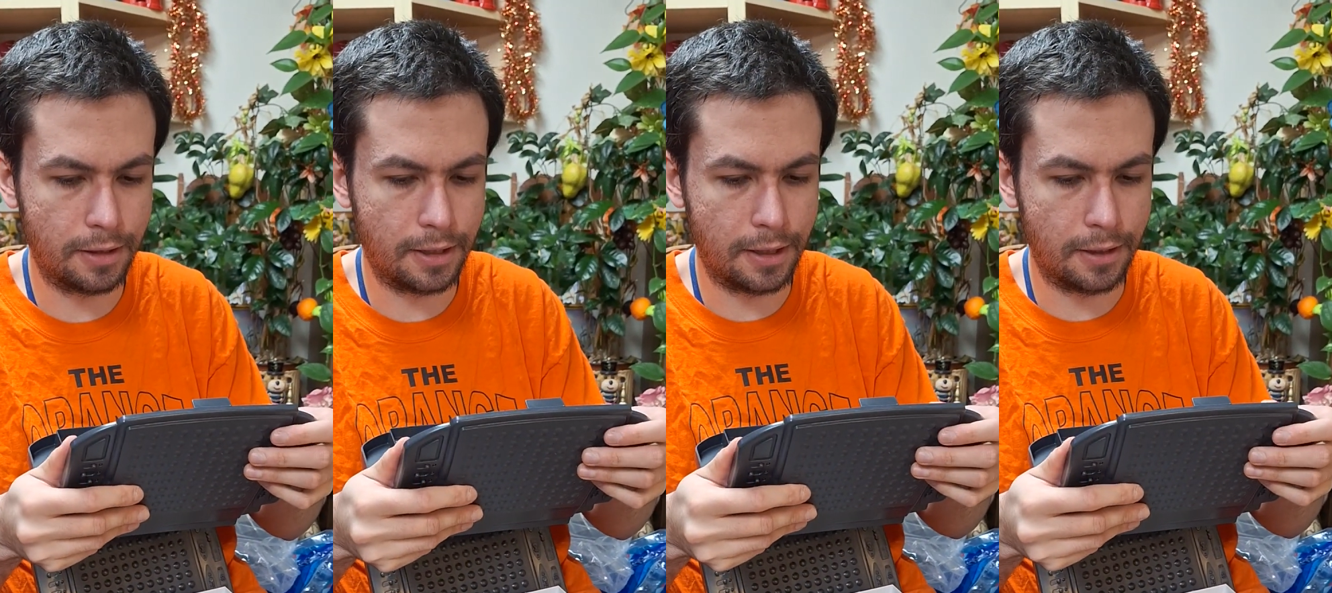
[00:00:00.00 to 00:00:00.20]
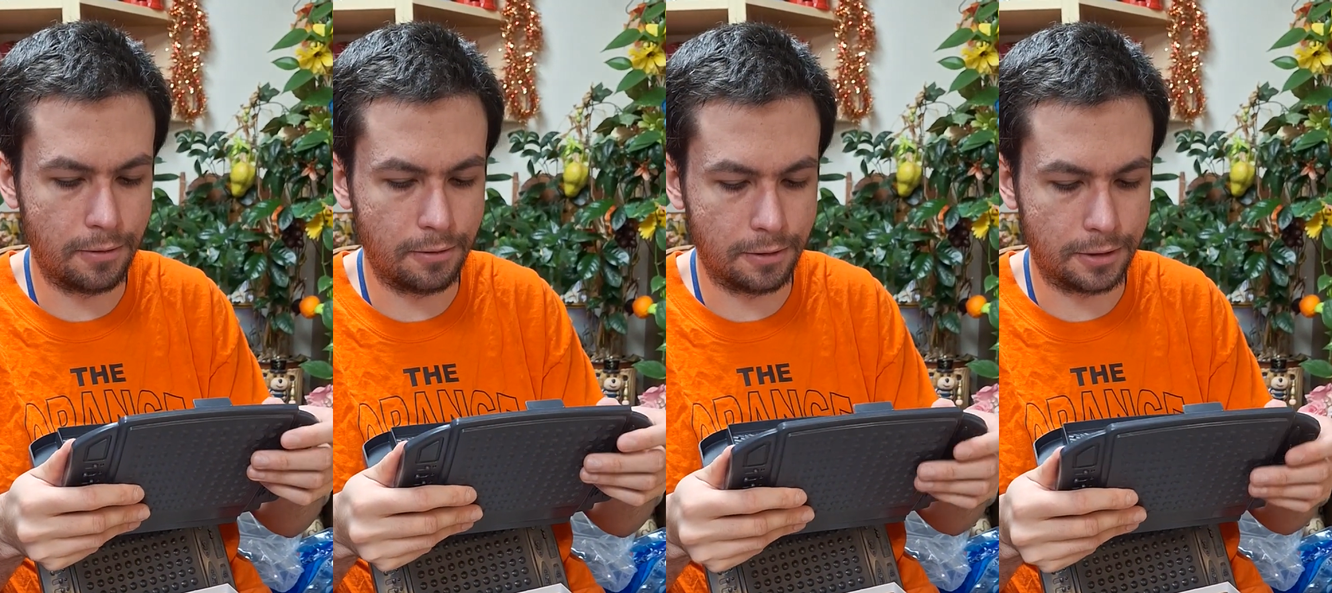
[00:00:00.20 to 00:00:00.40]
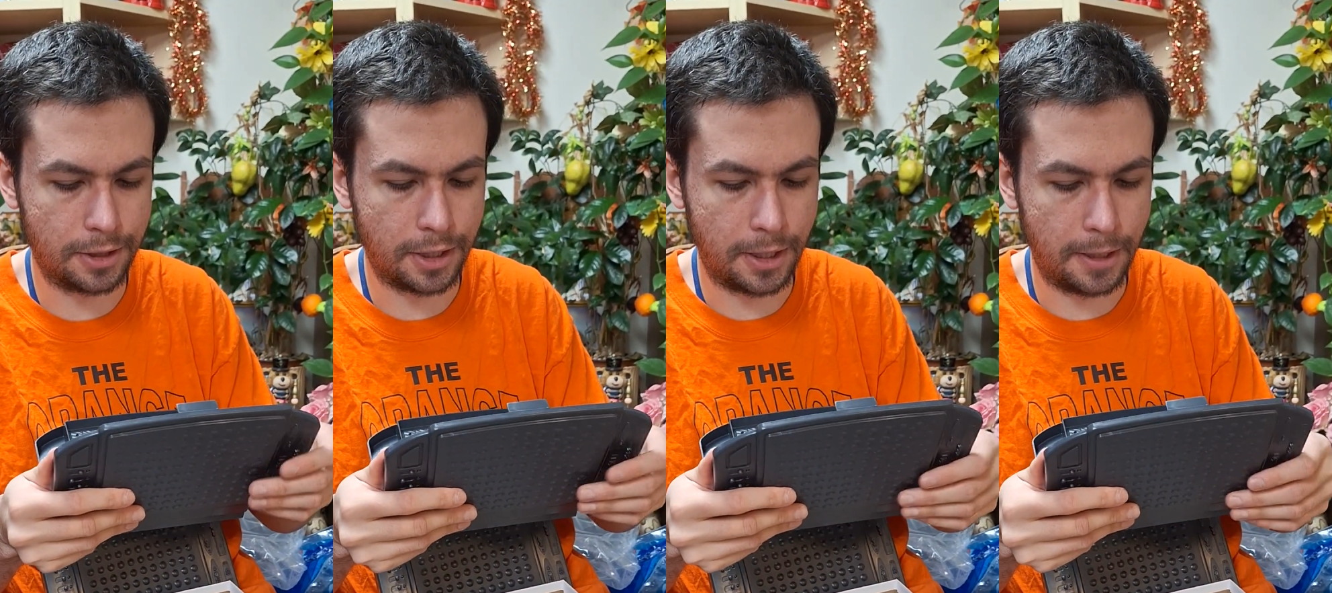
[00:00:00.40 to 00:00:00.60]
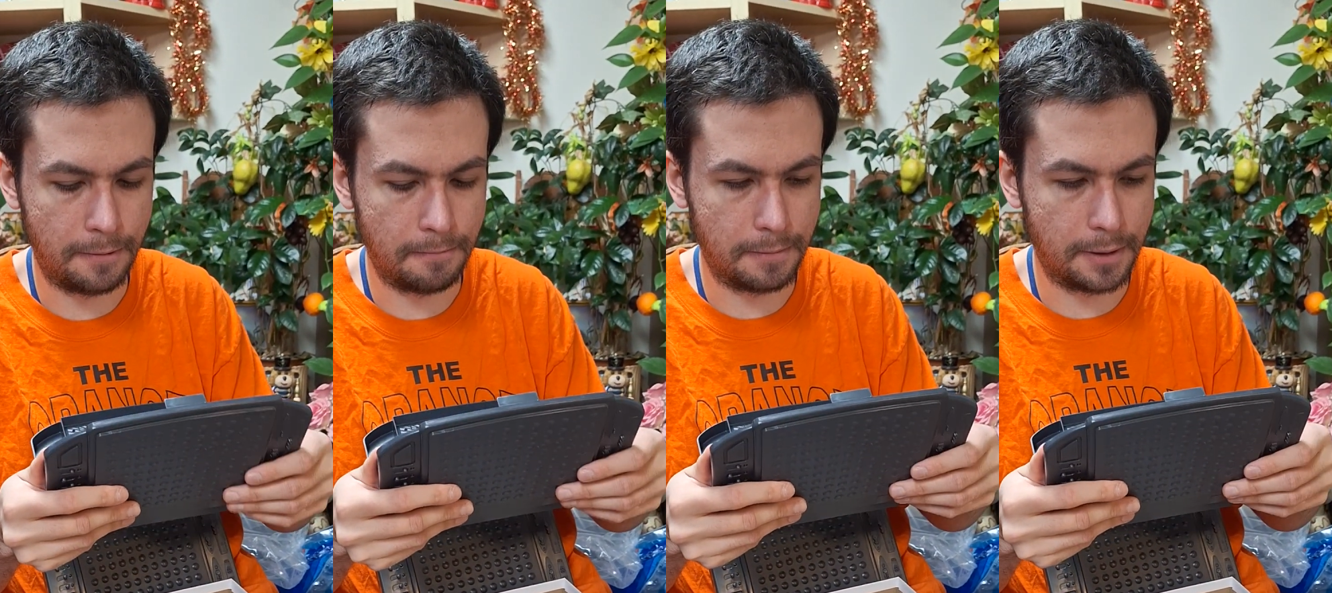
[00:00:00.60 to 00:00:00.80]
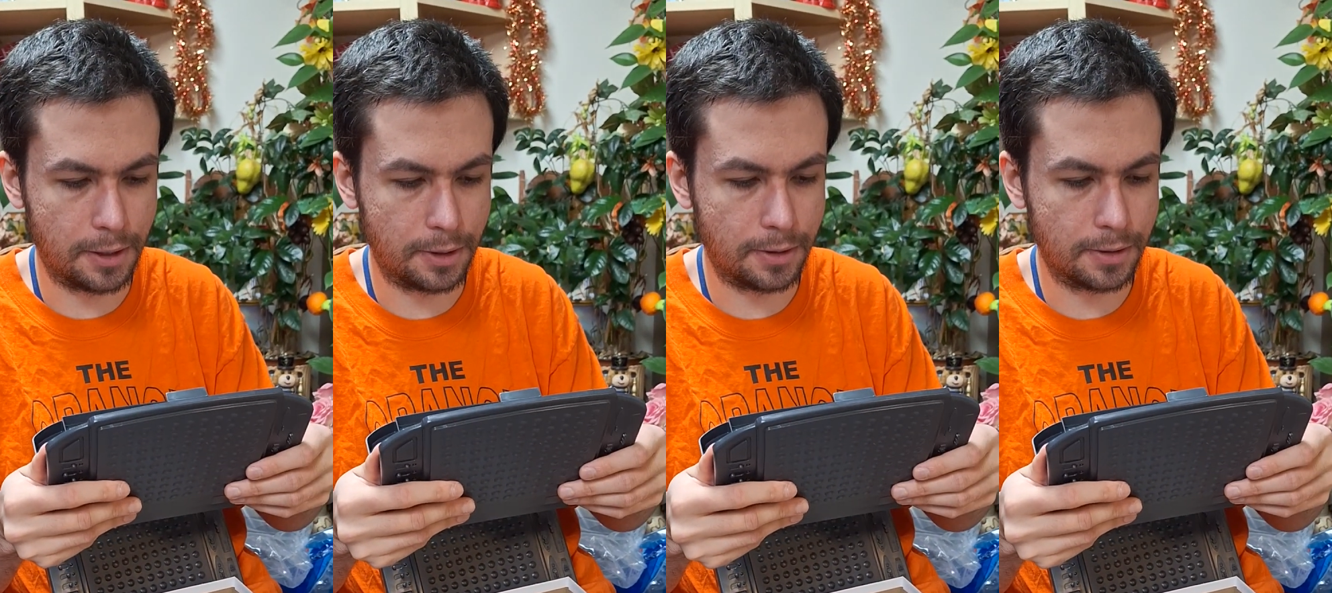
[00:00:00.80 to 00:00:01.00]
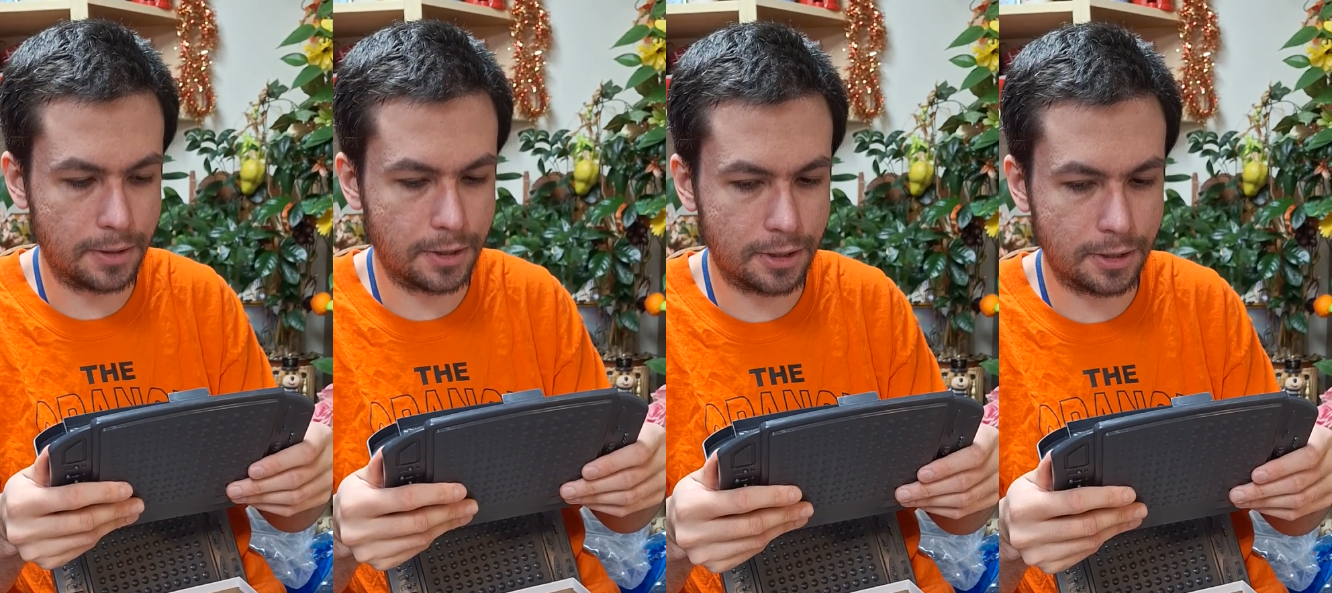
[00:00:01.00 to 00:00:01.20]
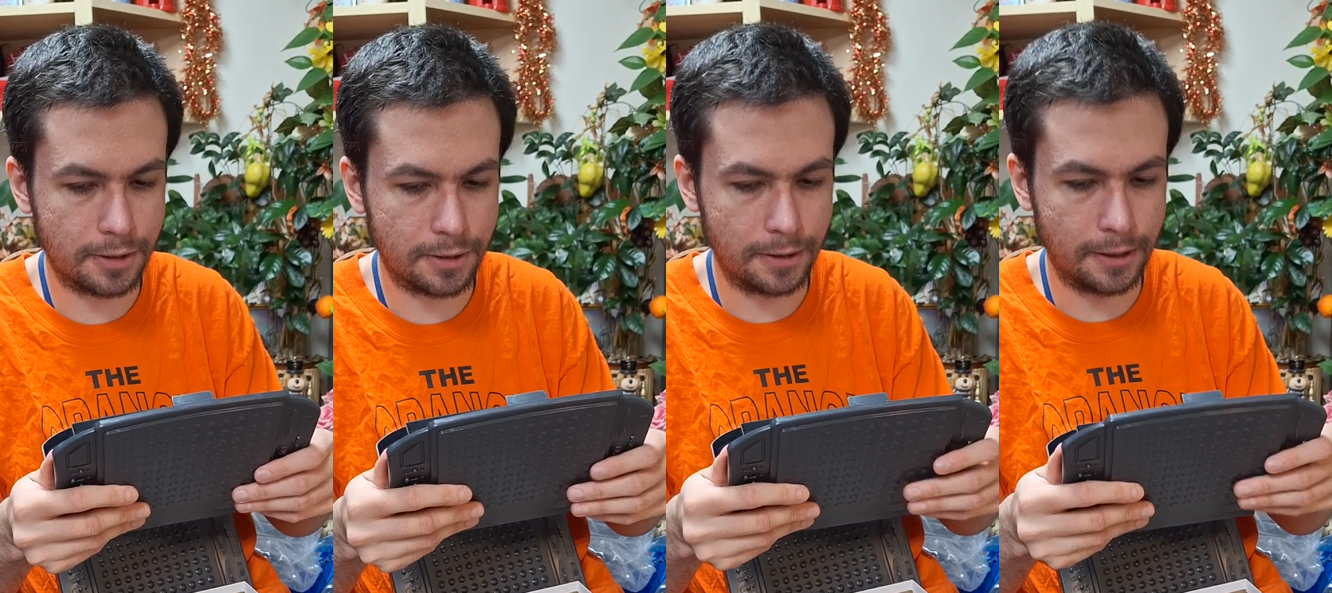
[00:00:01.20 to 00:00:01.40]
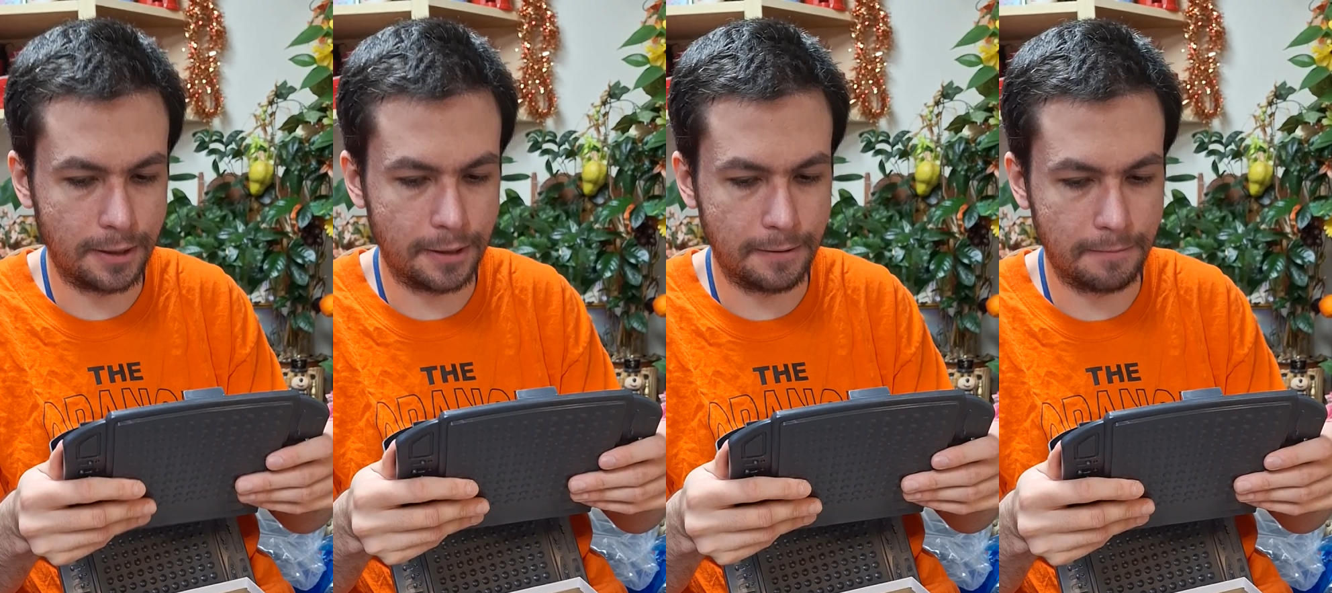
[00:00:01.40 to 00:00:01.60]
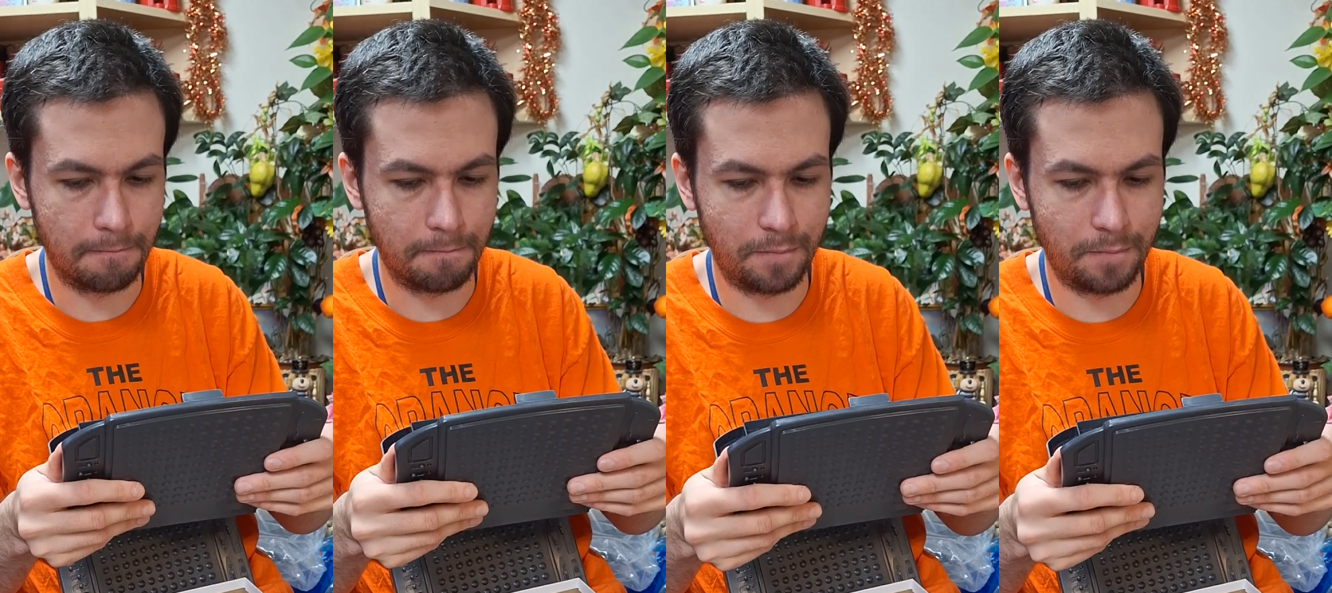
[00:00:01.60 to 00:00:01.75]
entertainment, like